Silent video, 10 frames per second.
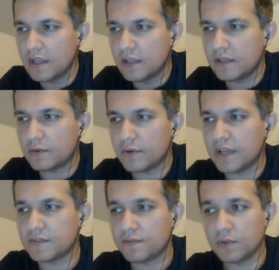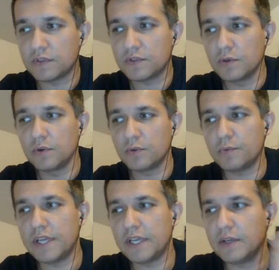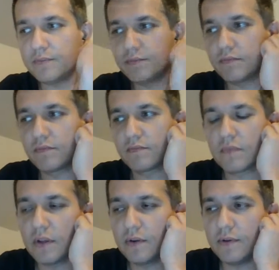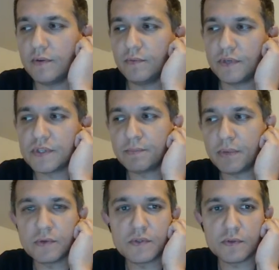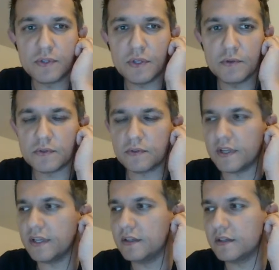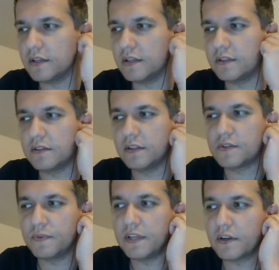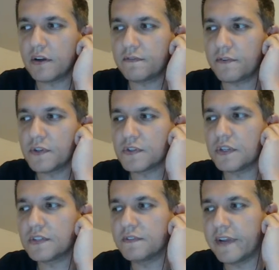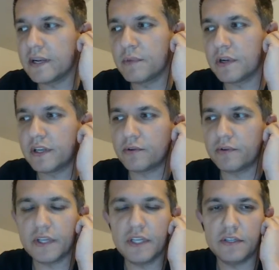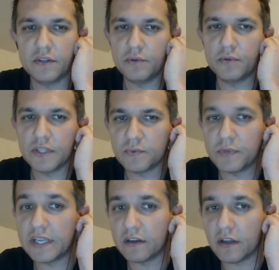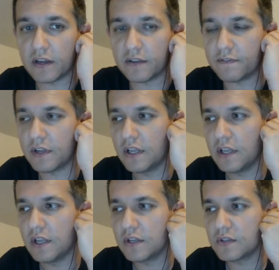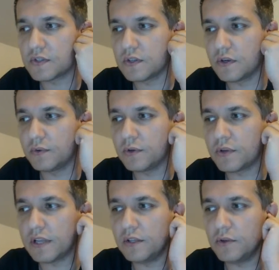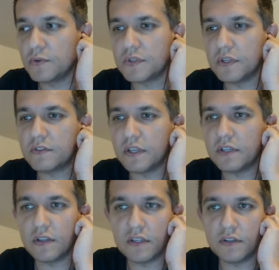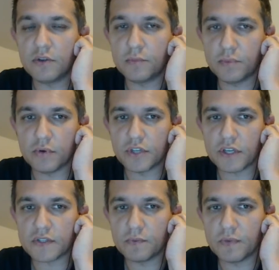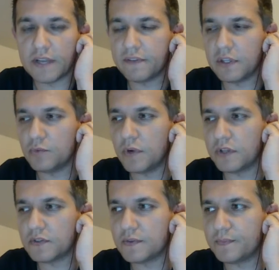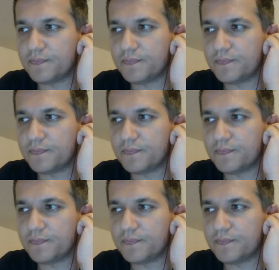Now, as for the tool we're supposed to use today in this video conference, it's available in our new eTwinning Live, so you can use it in your projects whenever you want.